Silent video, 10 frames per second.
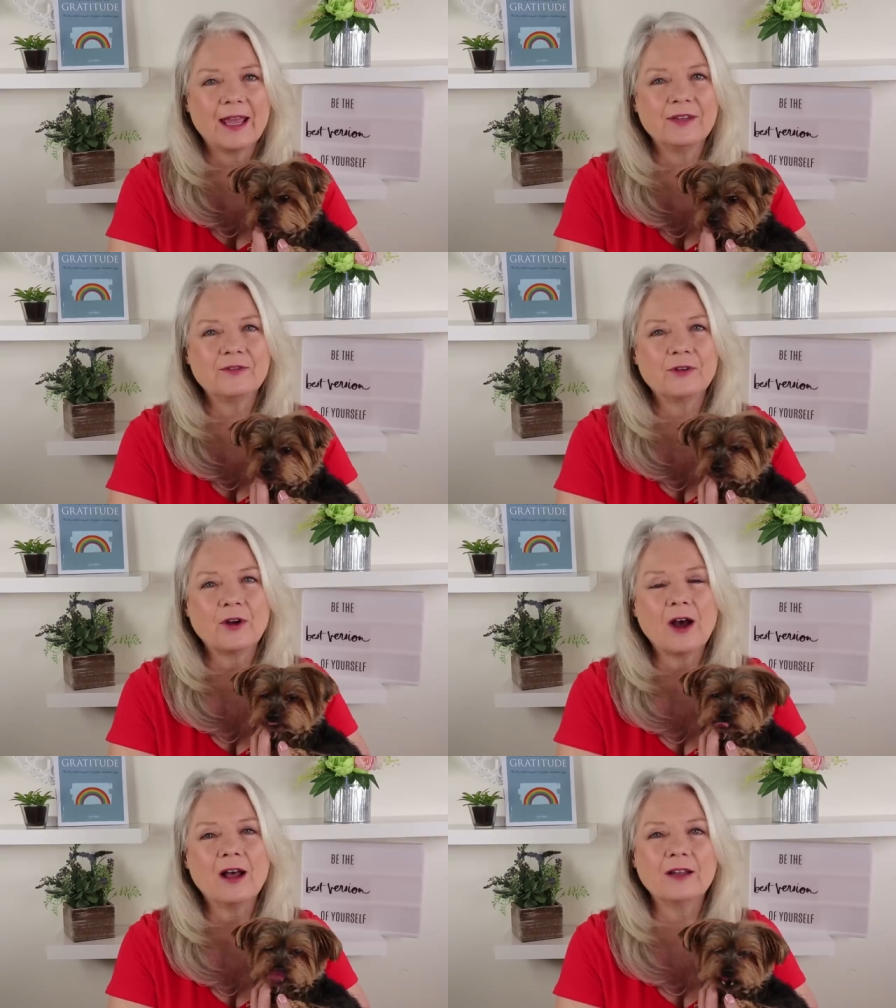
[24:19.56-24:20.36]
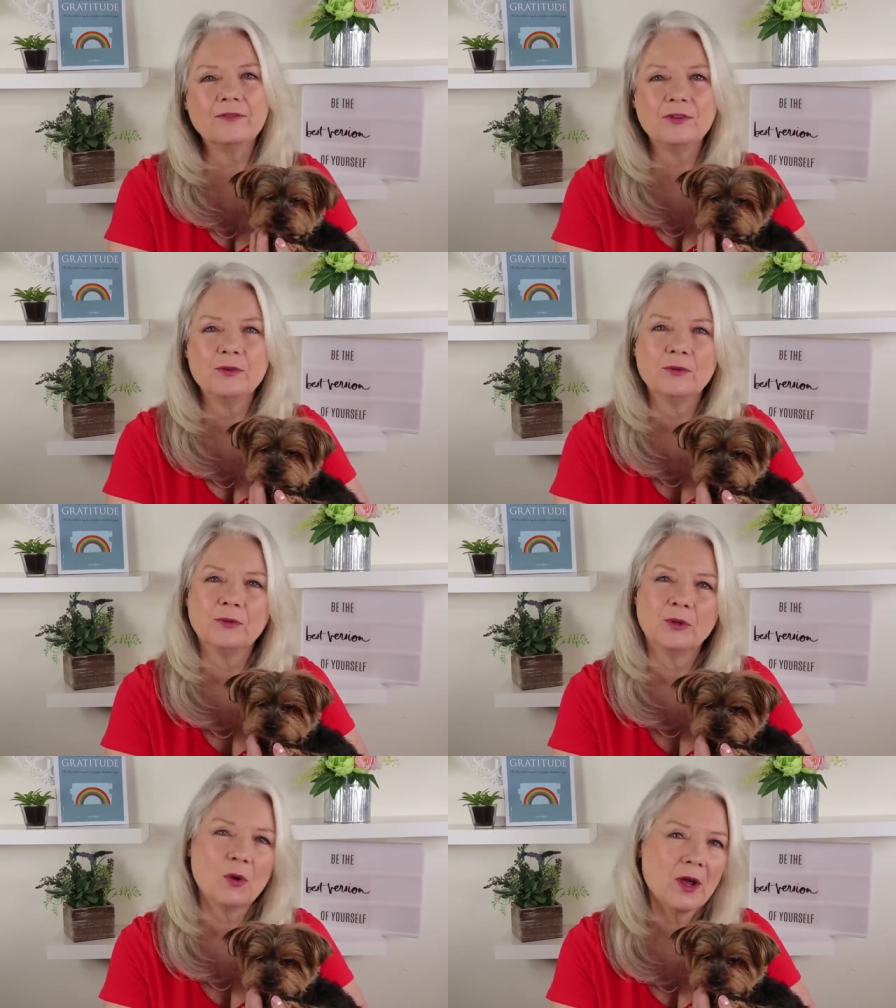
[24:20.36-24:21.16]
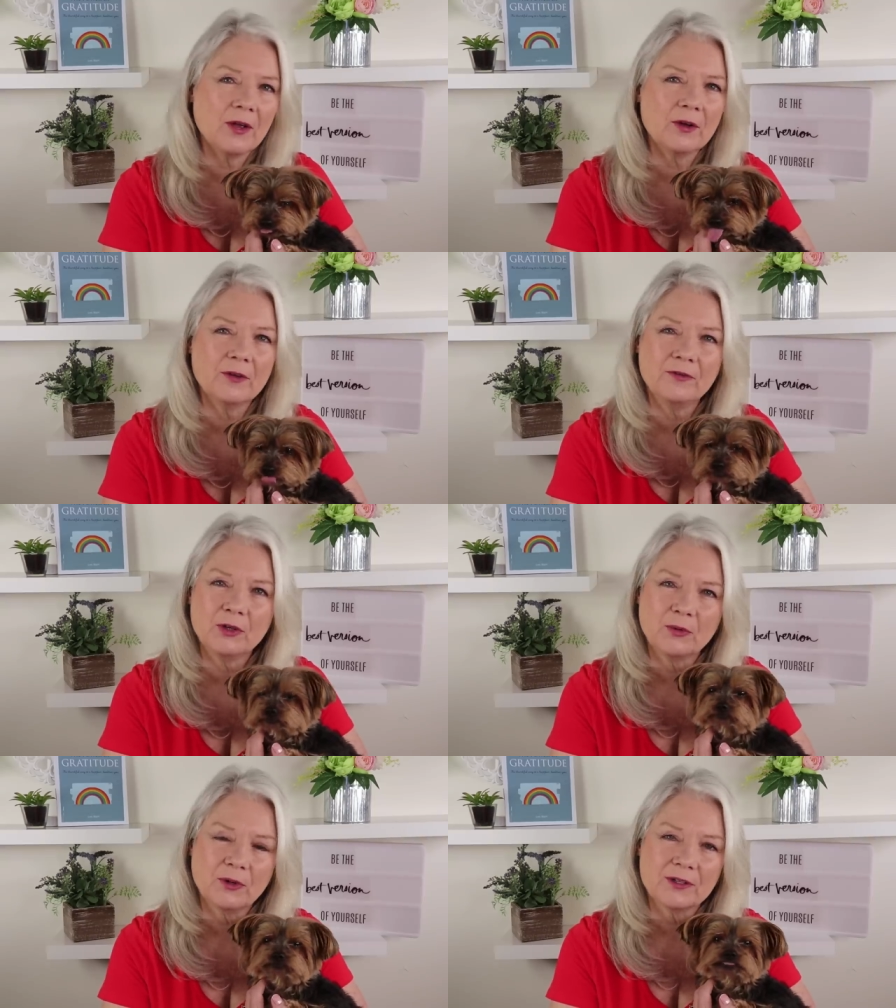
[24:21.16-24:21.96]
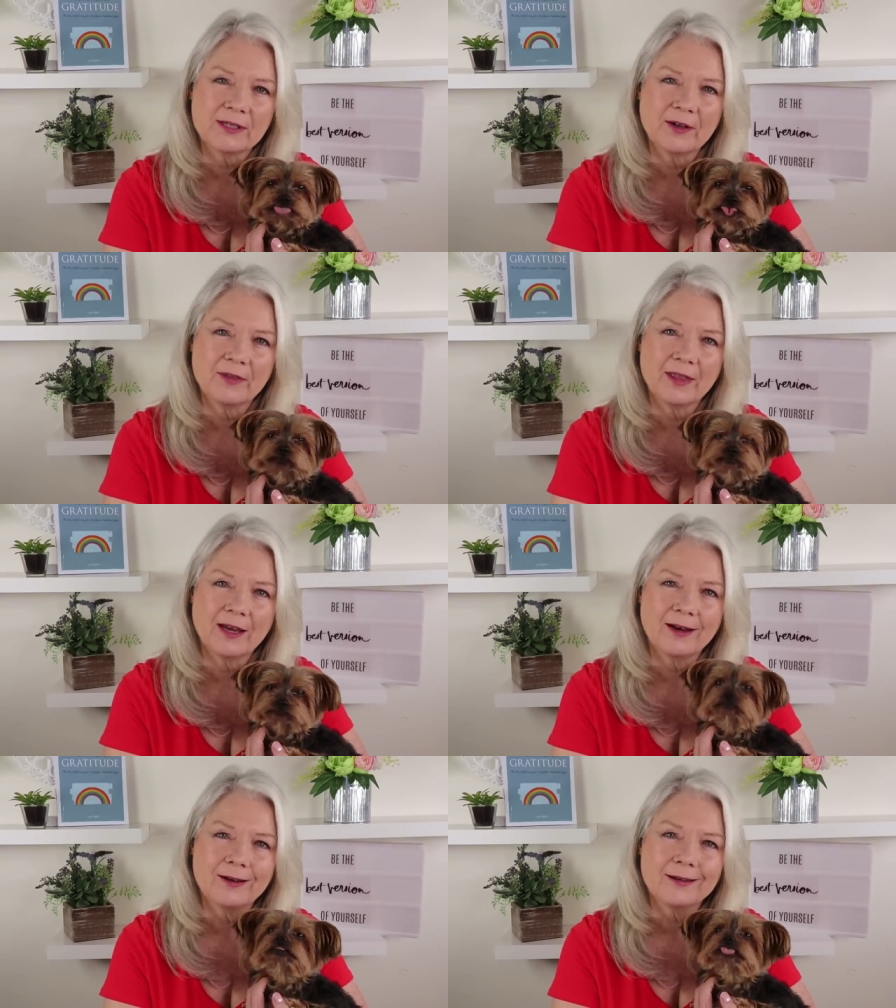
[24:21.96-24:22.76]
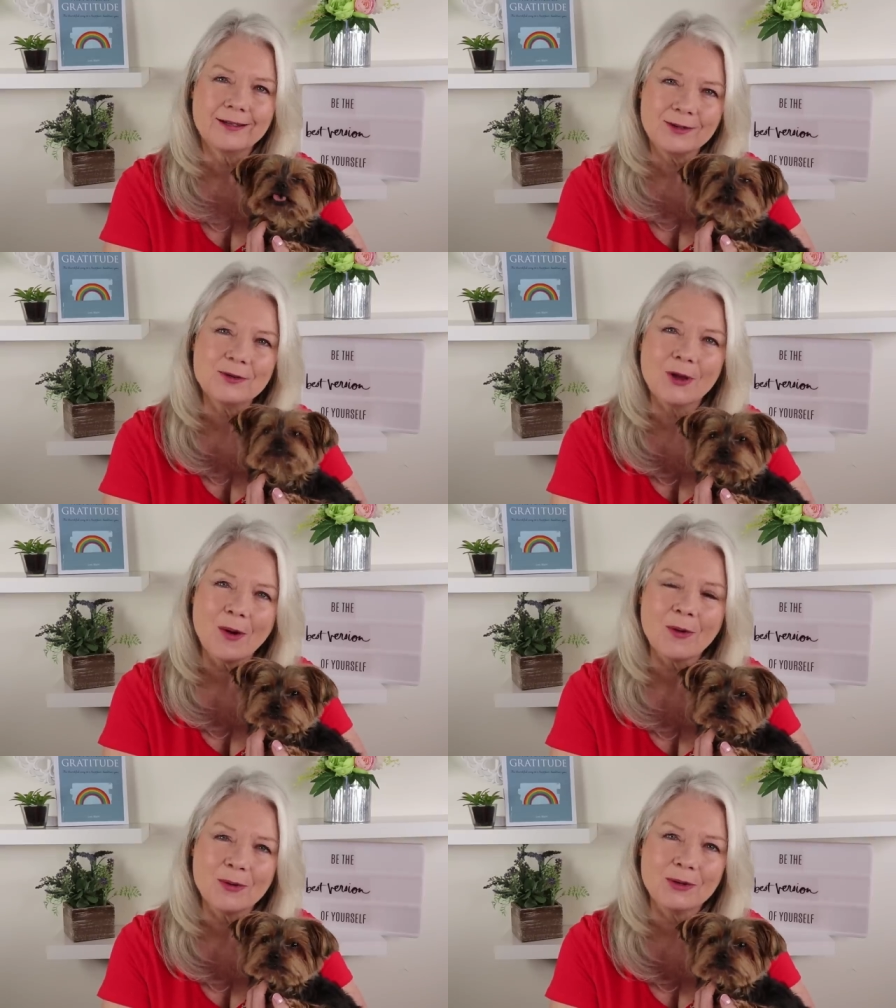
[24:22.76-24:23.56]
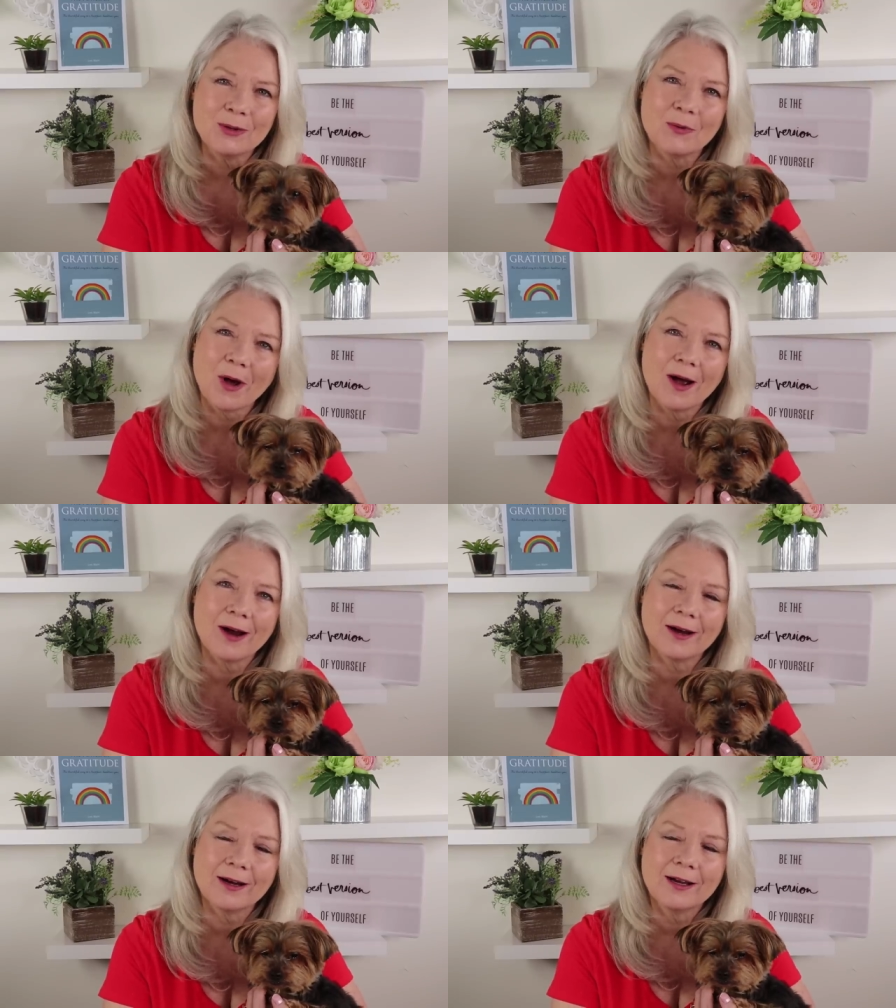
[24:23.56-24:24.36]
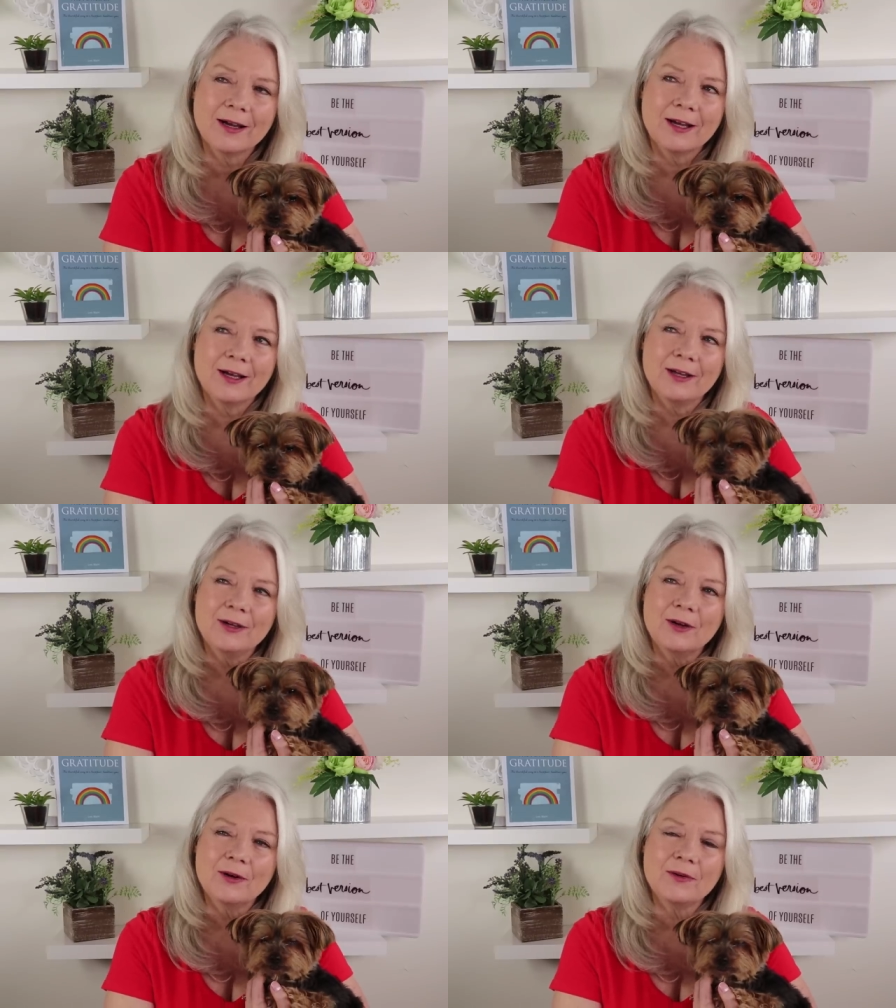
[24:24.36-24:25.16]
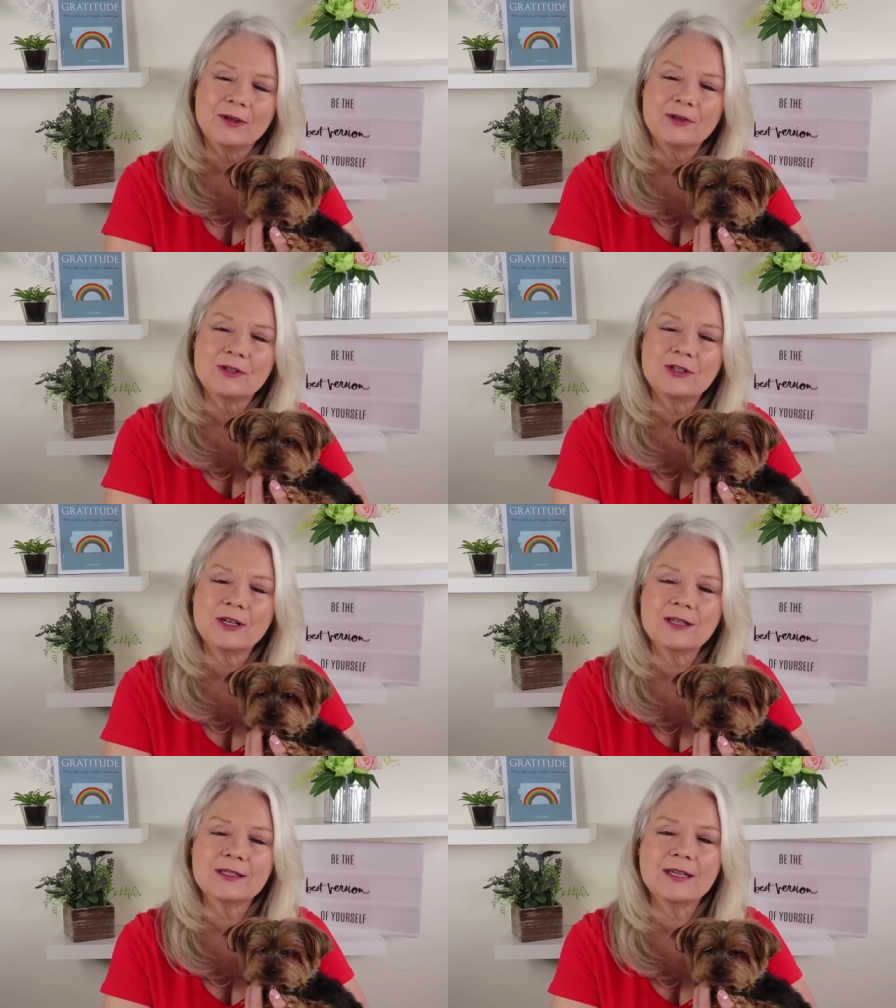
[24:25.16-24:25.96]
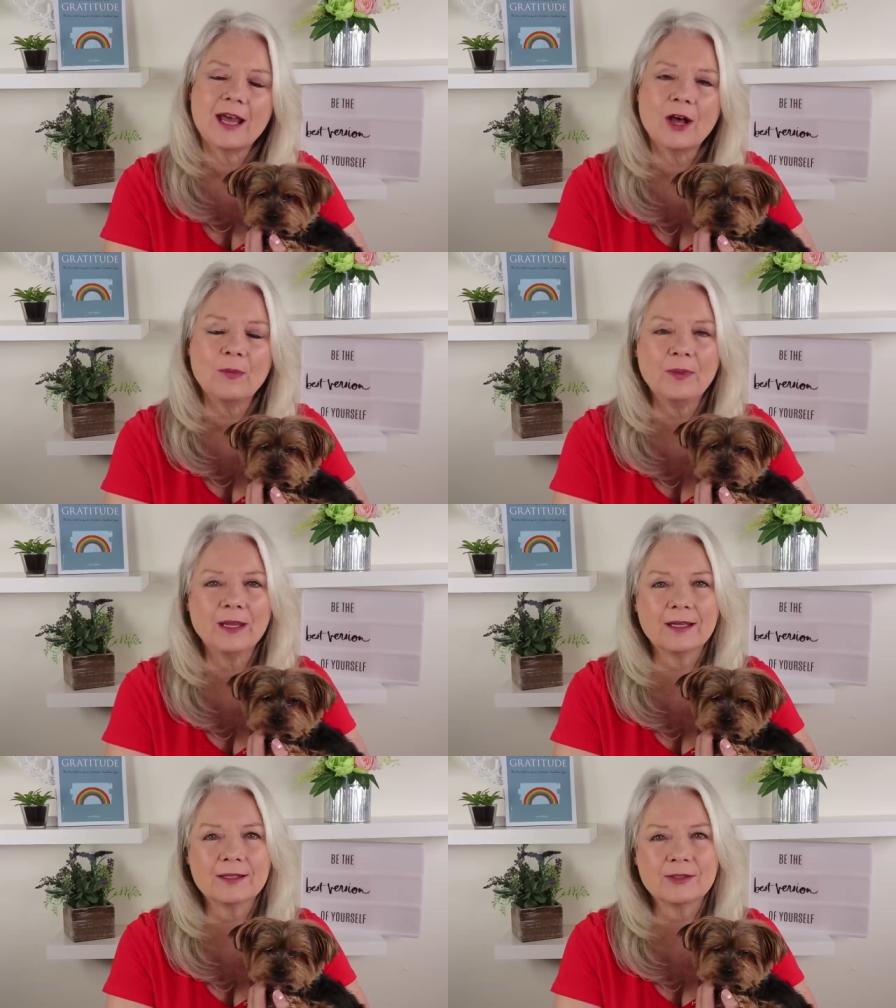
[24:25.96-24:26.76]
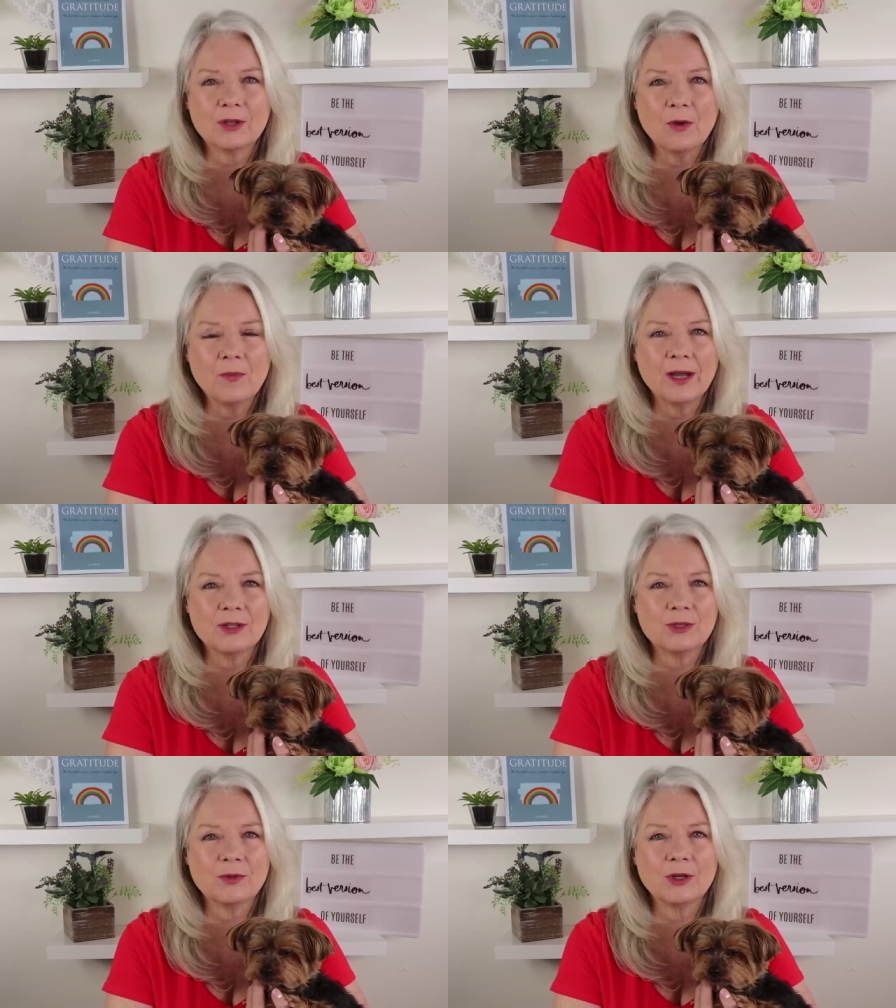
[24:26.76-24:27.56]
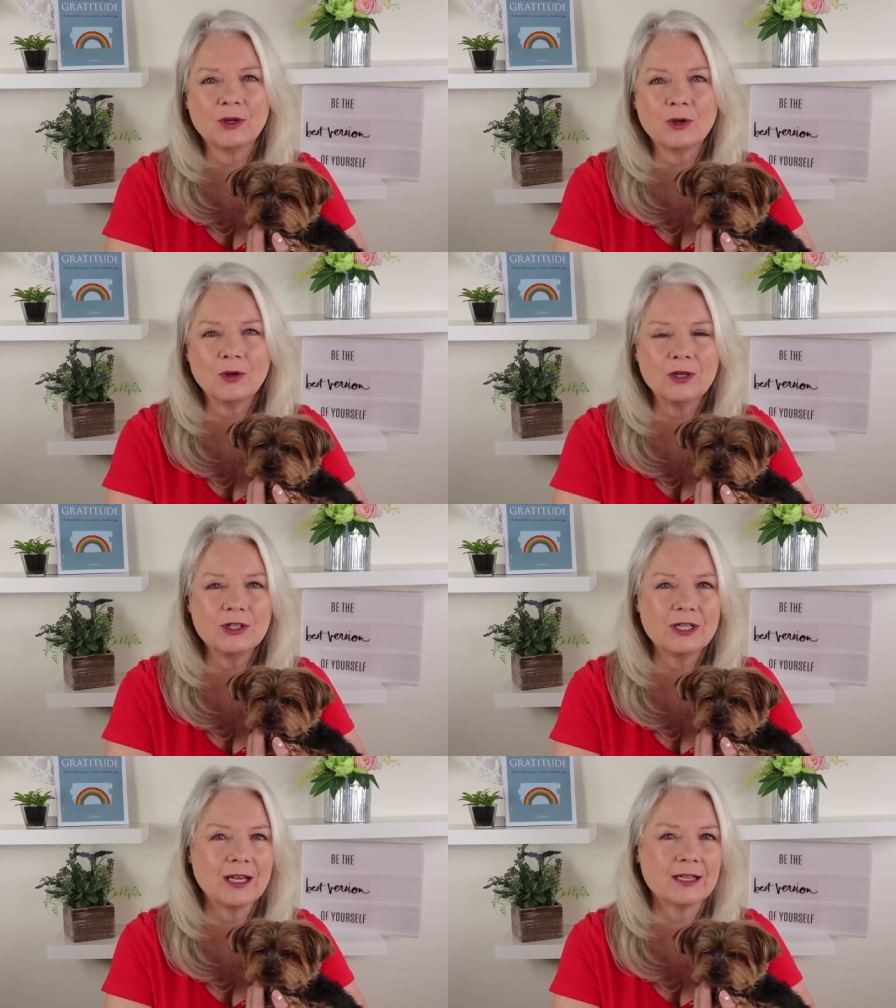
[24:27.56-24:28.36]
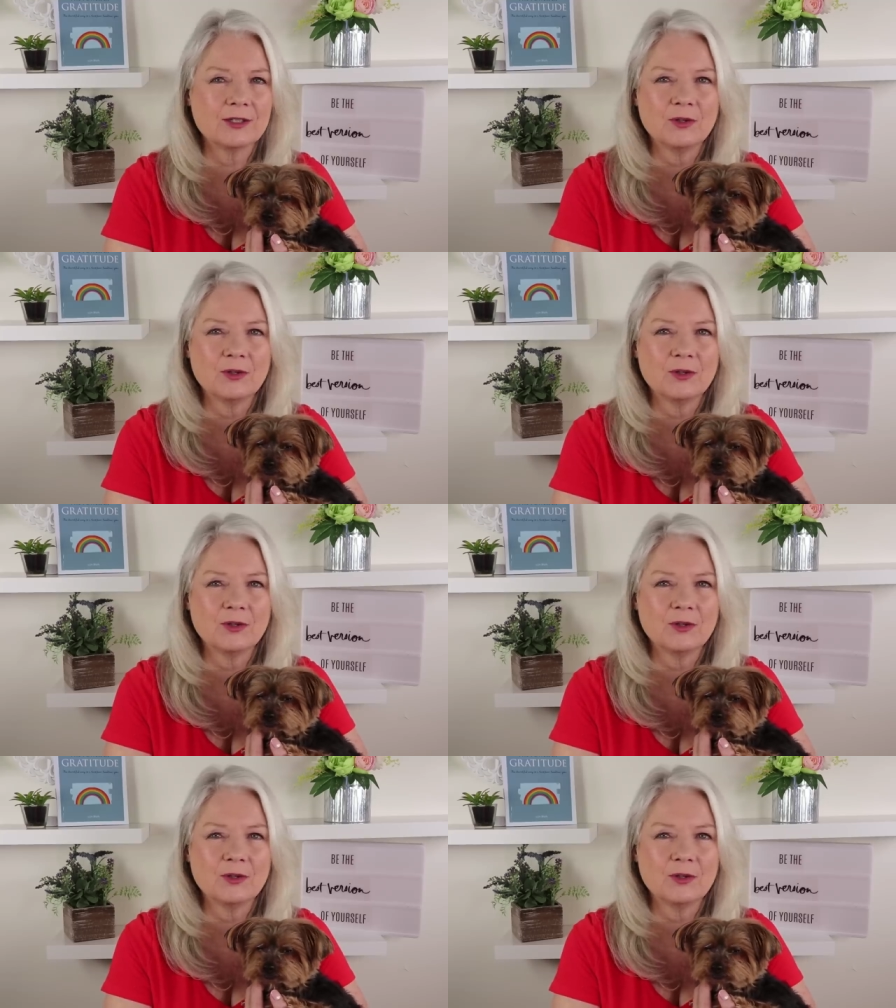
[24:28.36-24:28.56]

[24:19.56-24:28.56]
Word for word: And for all of you loyal viewers out there, you know who you are. You know, you're just helping us so much. You're encouraging us.